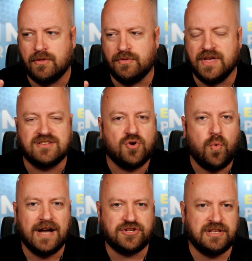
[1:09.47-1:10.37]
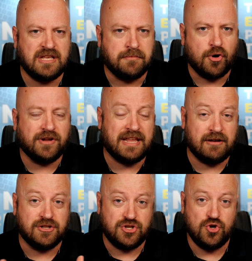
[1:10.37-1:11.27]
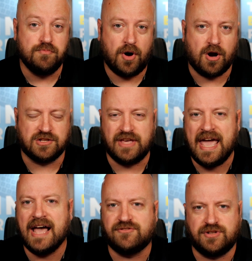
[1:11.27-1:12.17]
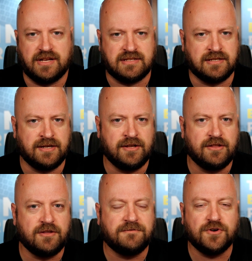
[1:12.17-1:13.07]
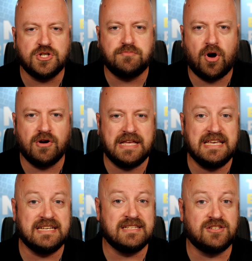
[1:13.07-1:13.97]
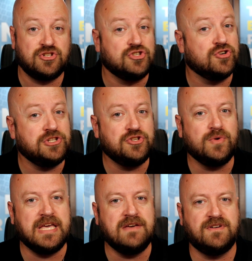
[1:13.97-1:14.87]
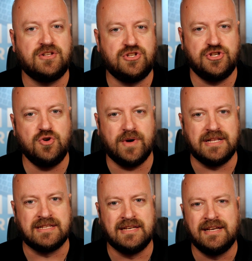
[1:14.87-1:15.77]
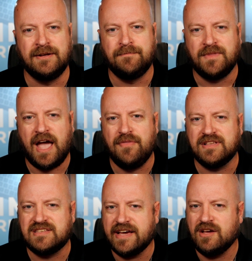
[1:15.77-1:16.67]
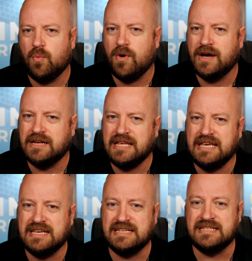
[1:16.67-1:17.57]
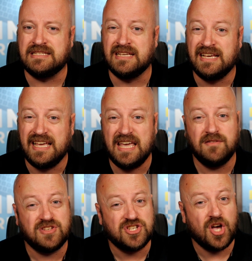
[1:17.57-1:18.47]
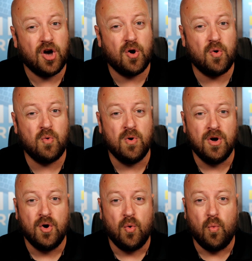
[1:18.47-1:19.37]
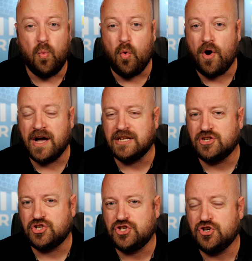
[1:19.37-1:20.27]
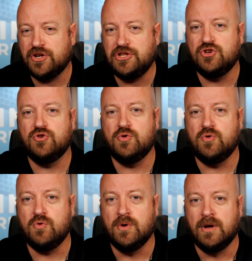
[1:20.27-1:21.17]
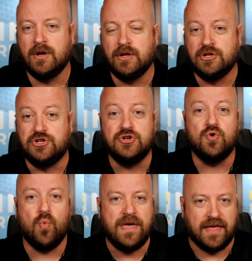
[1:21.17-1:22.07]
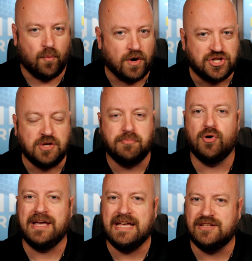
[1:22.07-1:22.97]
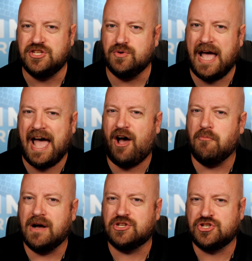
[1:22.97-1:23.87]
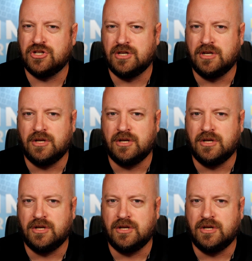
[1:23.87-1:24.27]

this question needs to be broken down into two parts. The answer does. The first part is, should you even do it? And the second one is, if so, what should you do with it? What should you put into it? How much